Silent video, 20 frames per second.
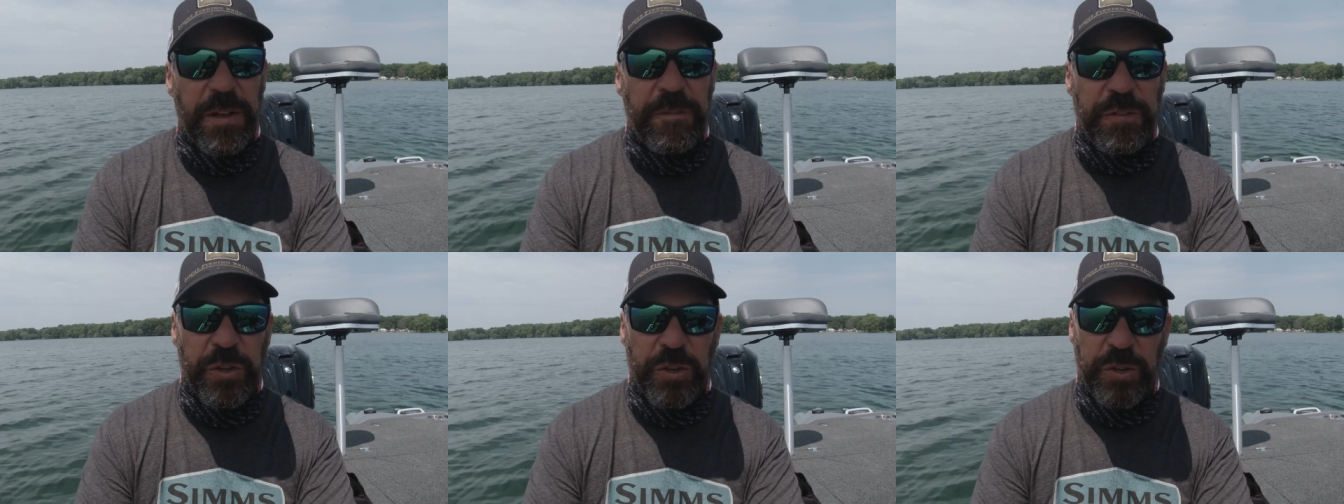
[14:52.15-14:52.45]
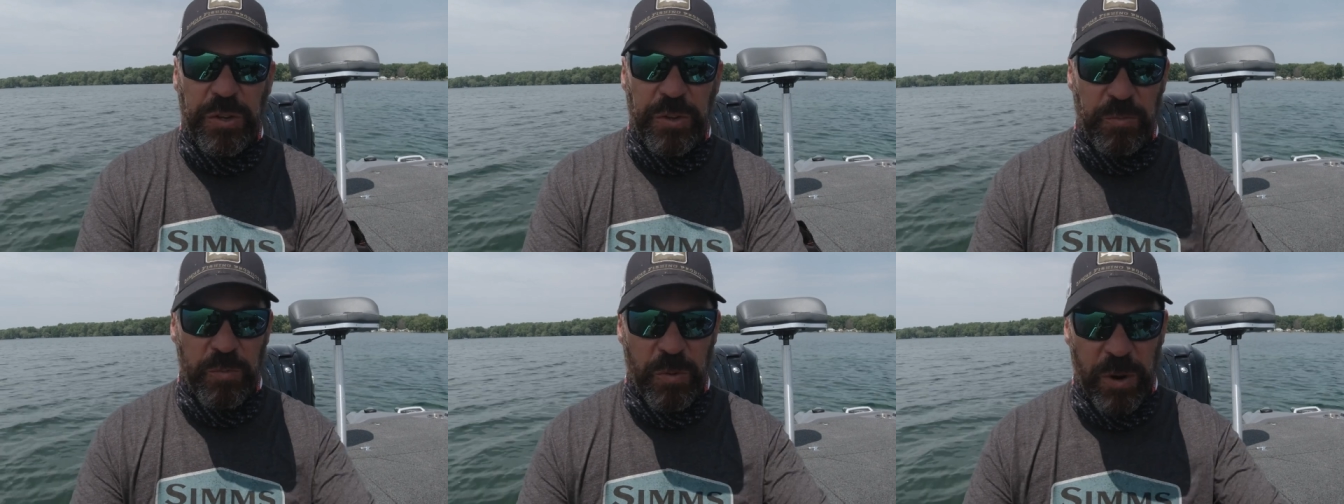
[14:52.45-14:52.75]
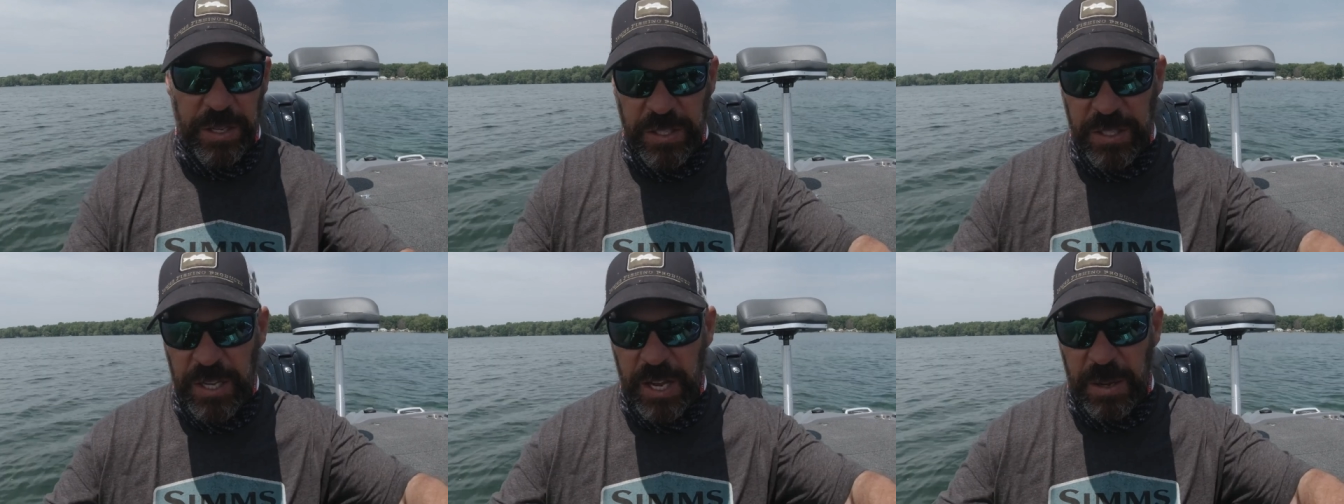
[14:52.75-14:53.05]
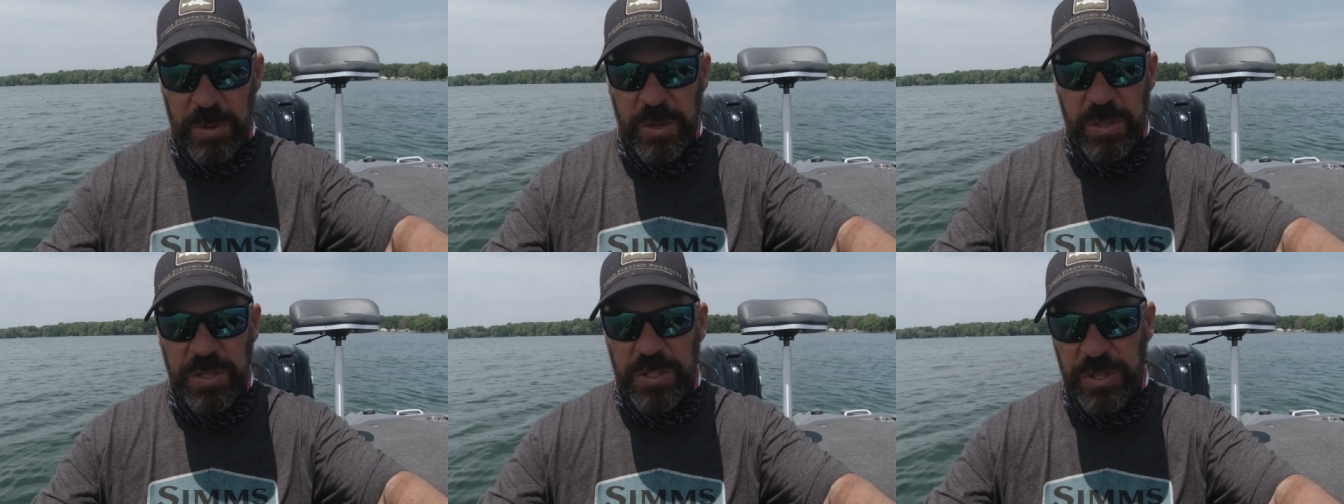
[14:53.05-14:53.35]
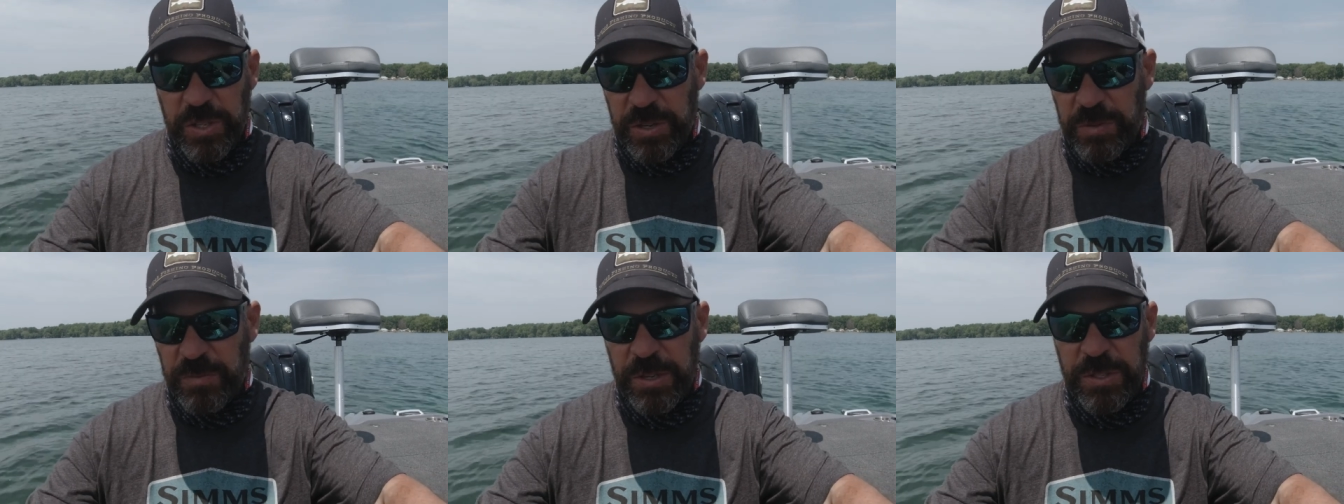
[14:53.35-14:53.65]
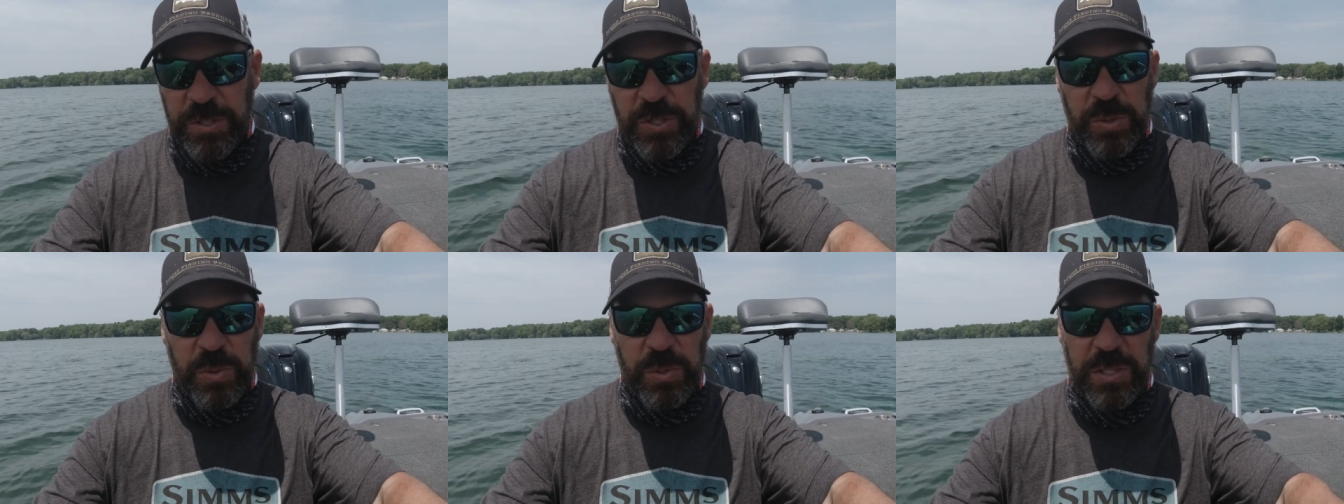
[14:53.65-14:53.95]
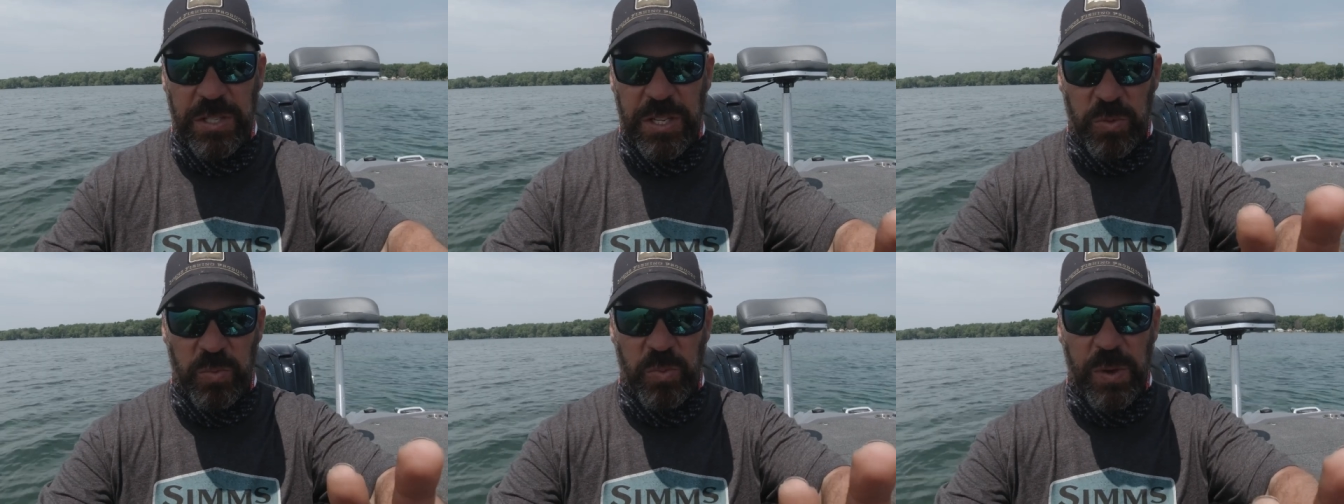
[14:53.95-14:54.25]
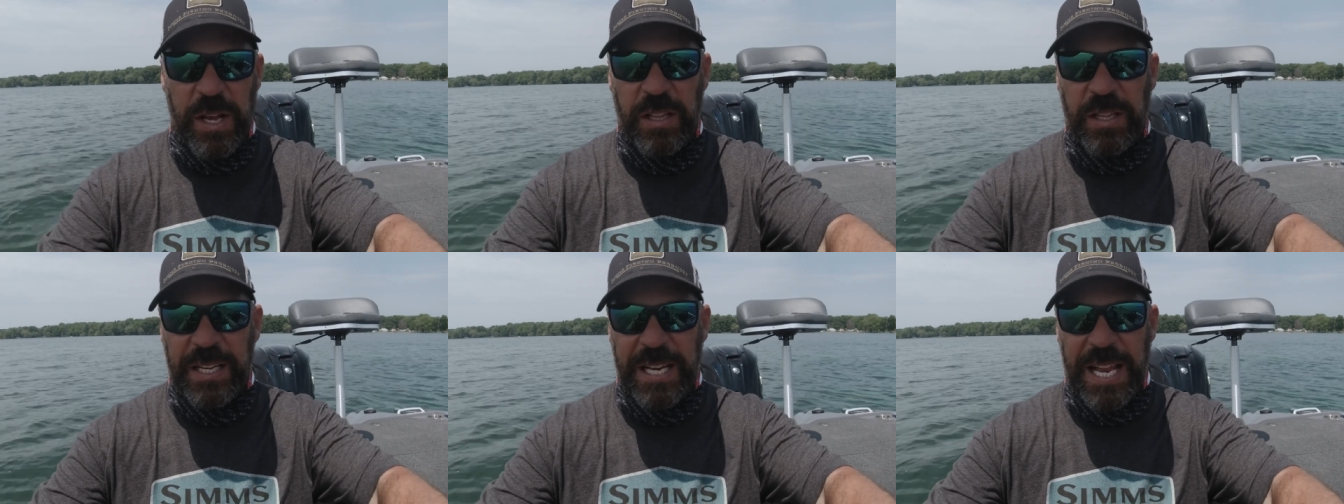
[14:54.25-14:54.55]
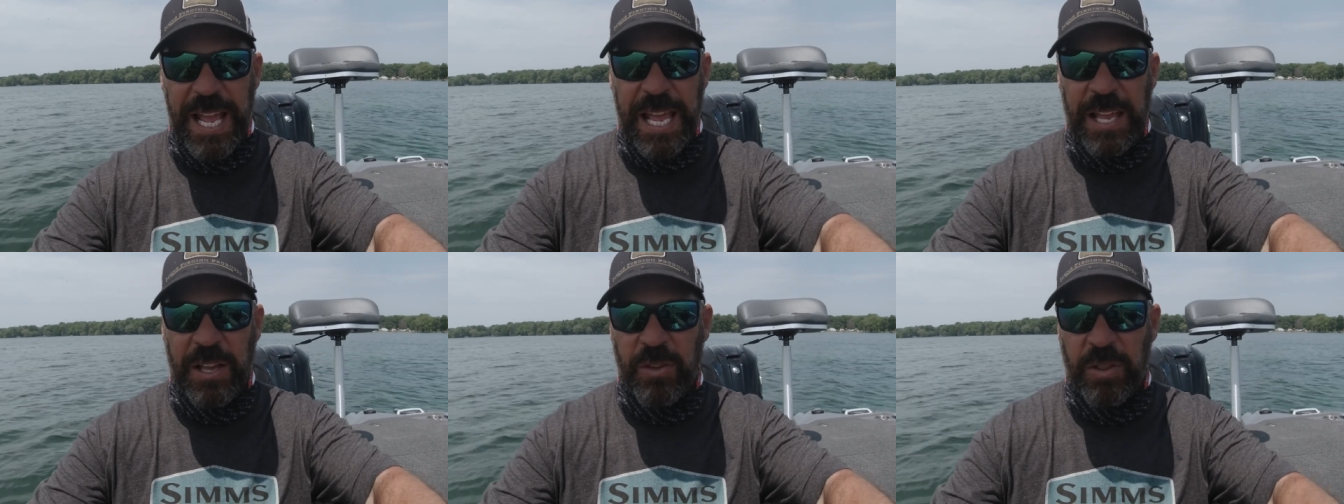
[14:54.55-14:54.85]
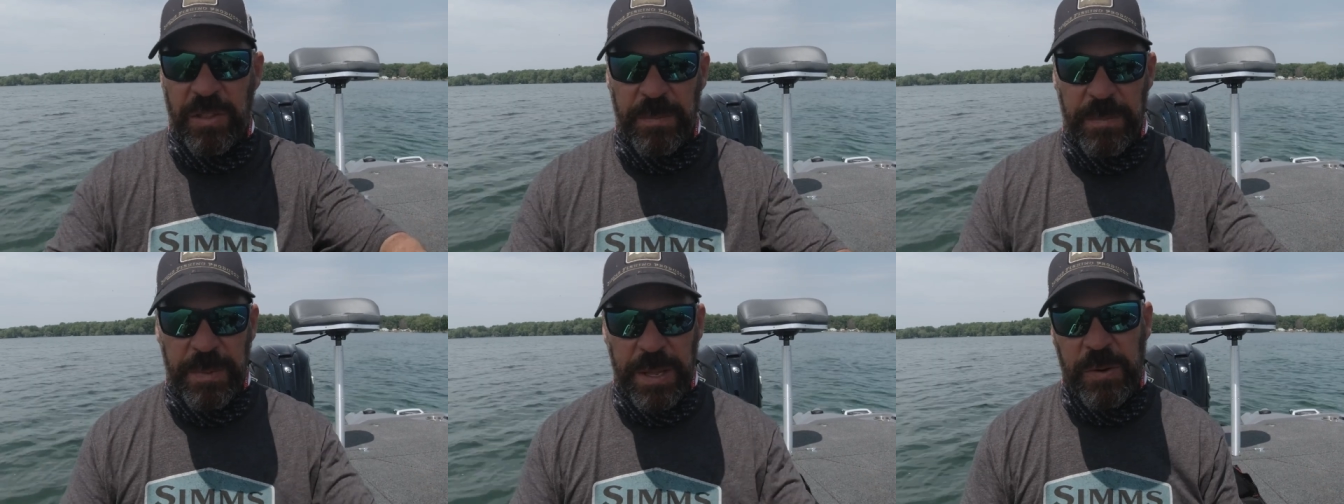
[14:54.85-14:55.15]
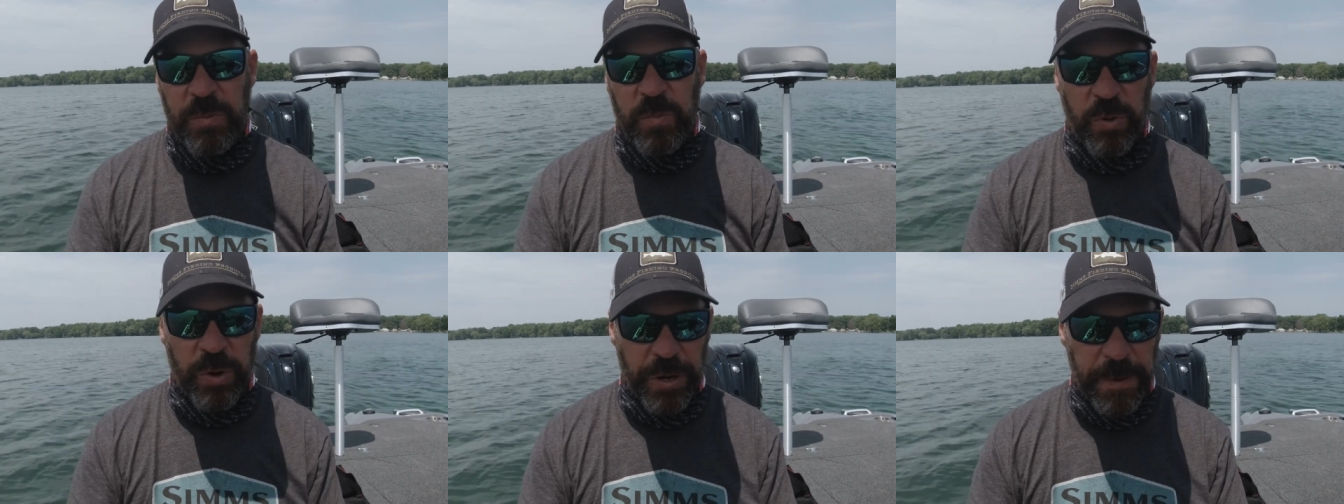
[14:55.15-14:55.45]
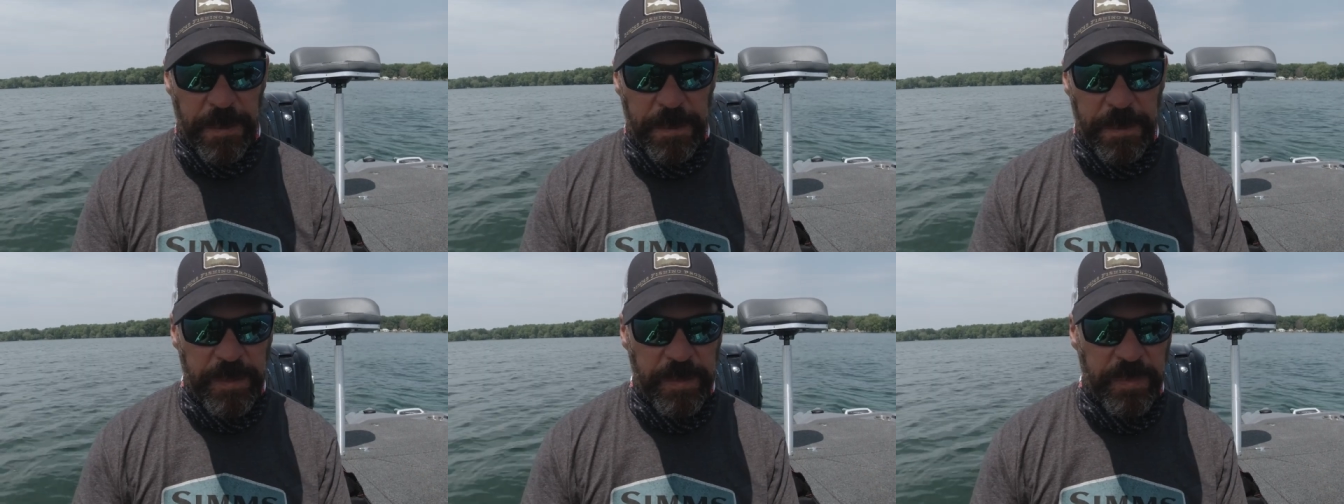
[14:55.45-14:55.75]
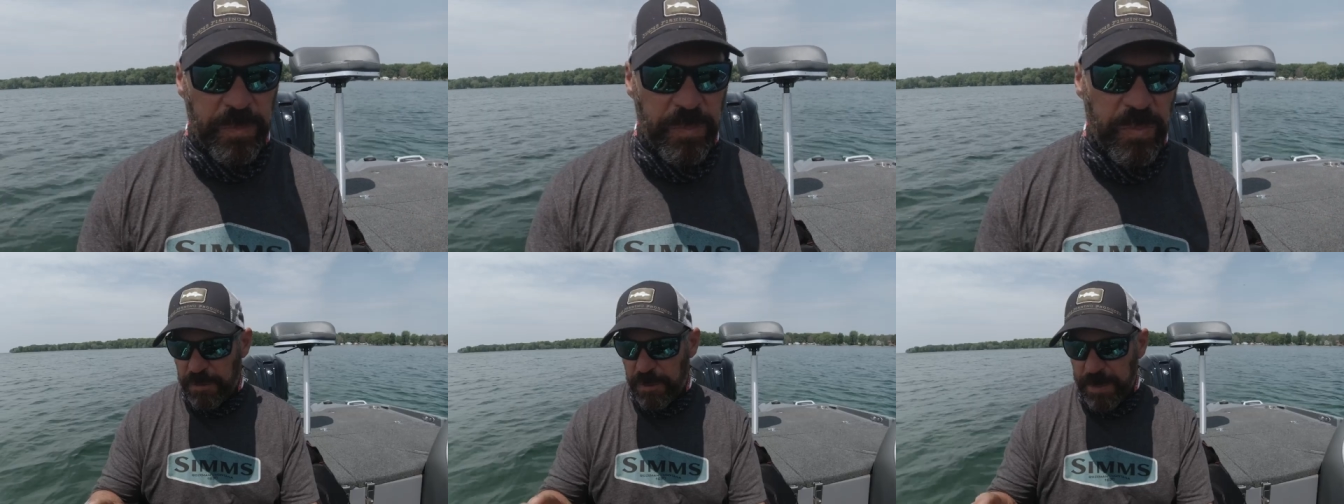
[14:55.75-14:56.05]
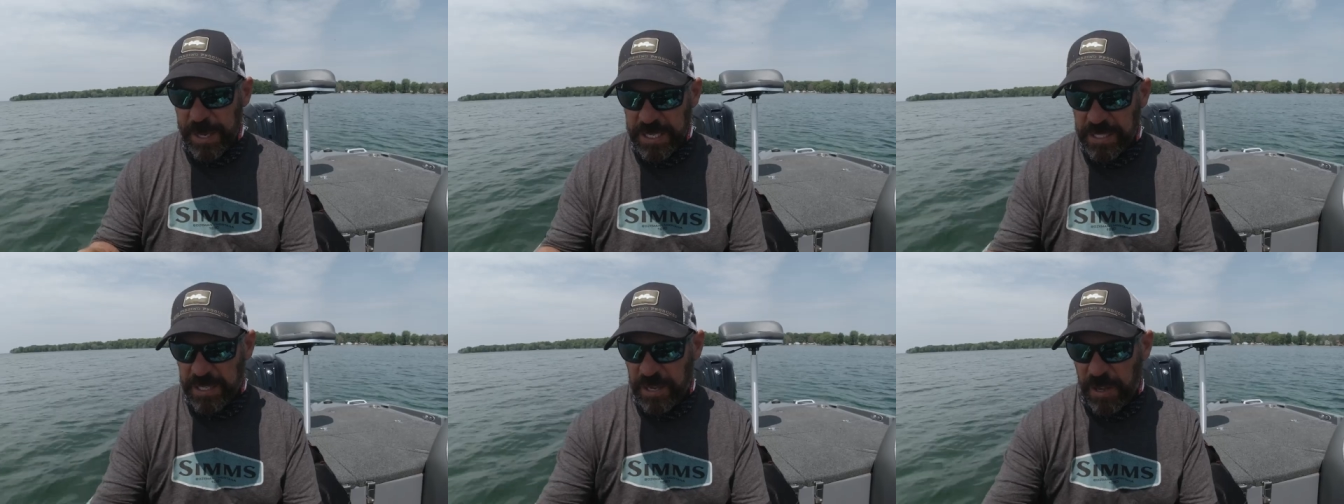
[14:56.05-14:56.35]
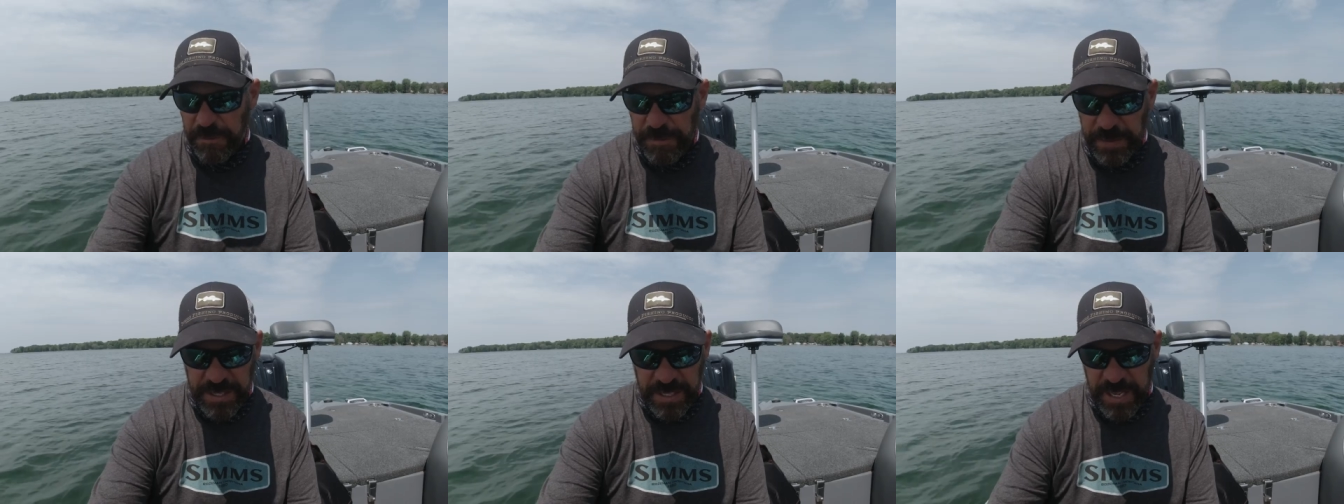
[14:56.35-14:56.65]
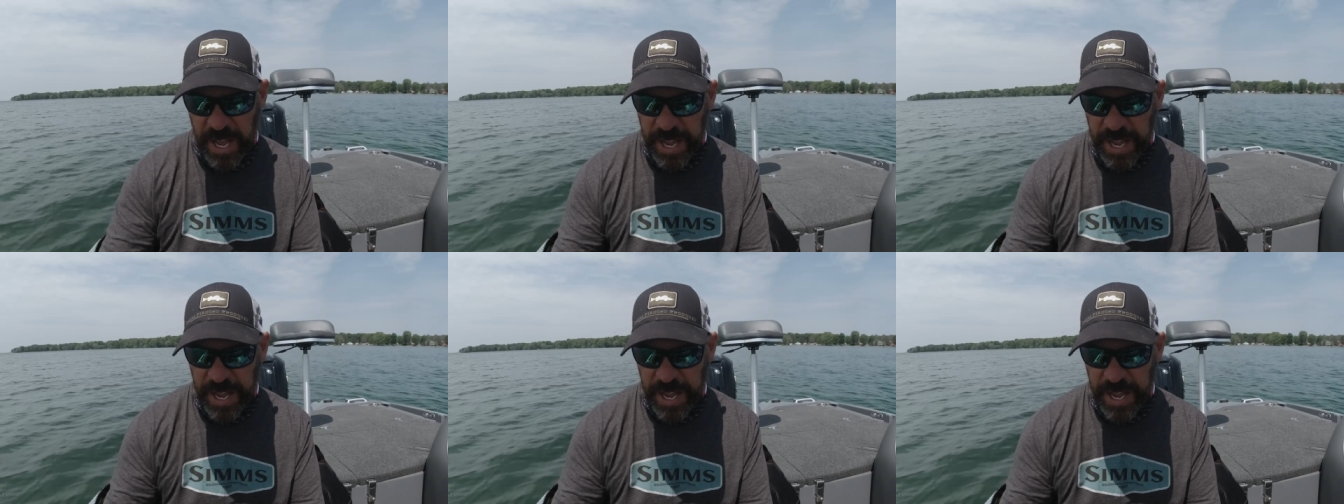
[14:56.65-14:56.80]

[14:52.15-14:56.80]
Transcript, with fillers: If you can run doubles, you can run duals as well and angle them inward. For myself, it's